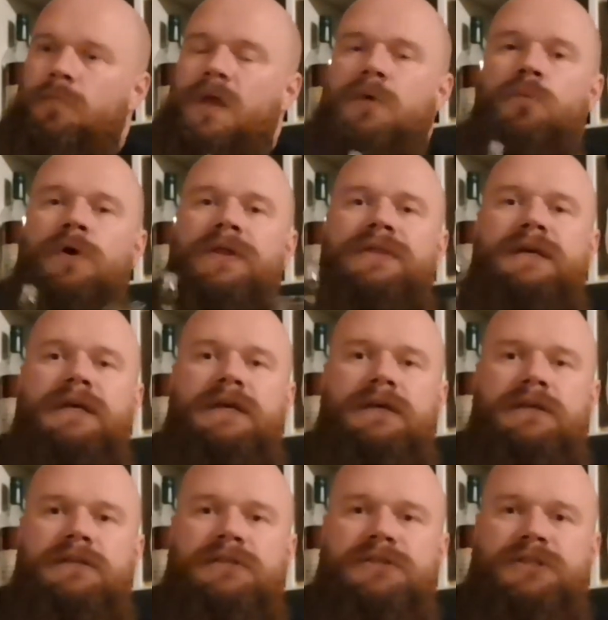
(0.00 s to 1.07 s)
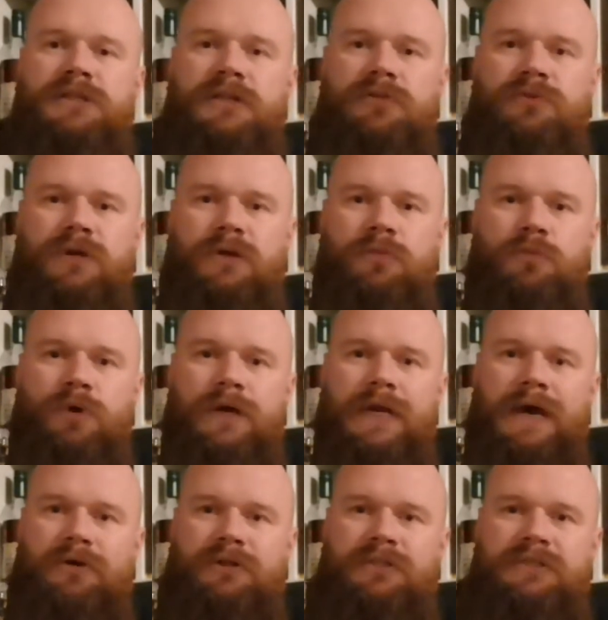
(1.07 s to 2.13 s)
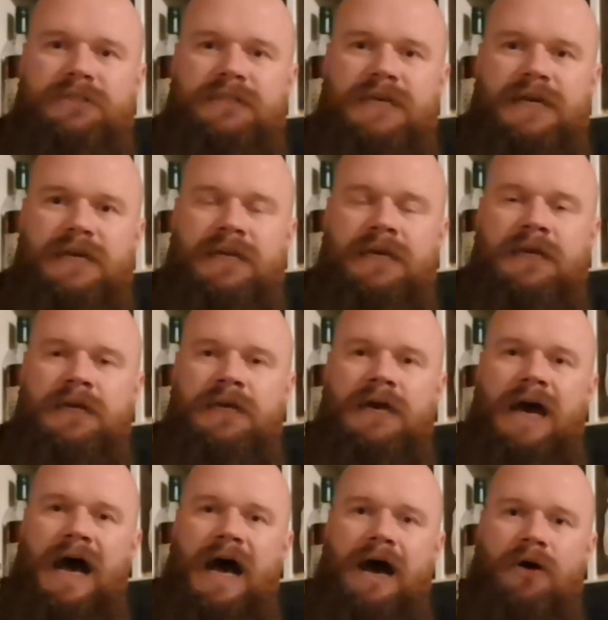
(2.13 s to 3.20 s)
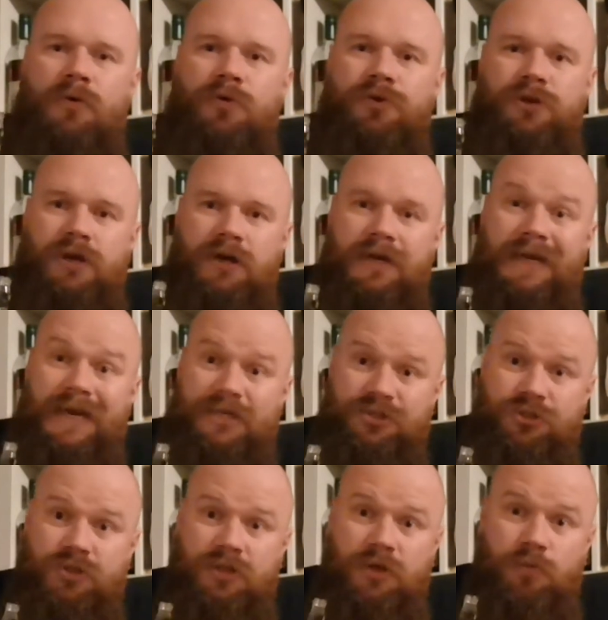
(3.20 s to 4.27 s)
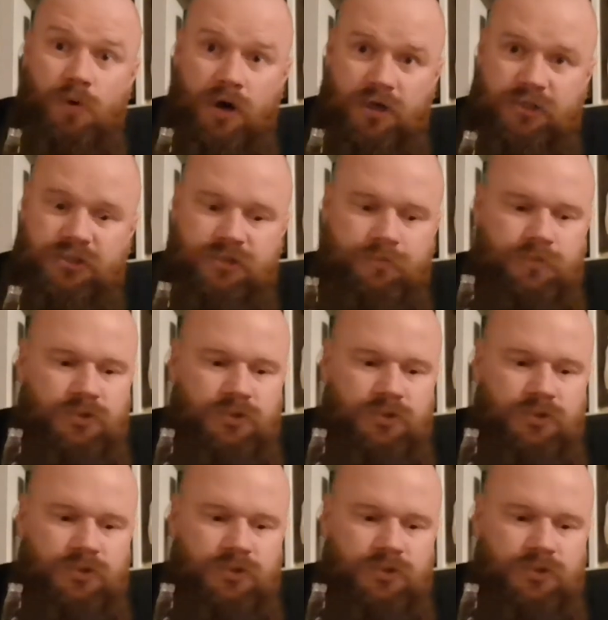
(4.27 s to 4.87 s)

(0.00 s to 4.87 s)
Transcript: where the distillery went out and said how young it actually was.